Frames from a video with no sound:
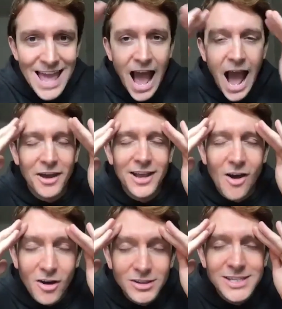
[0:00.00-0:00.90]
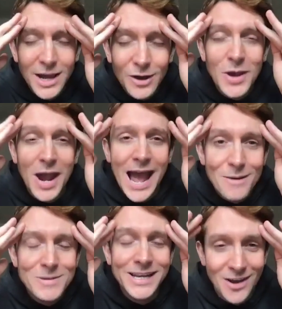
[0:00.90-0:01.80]
And I can't tell you how
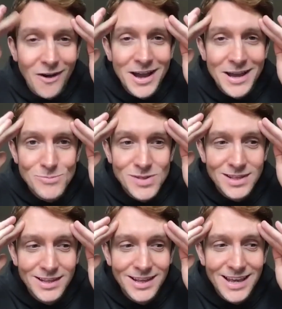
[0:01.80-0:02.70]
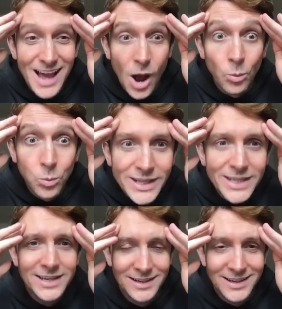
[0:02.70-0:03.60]
many times a
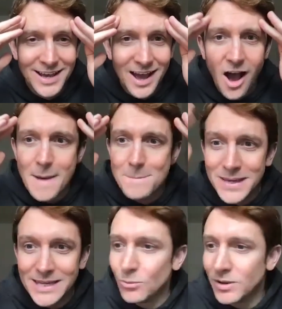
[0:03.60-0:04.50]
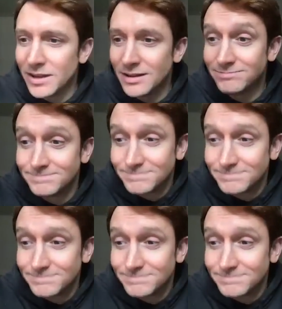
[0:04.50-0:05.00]
week I meet with a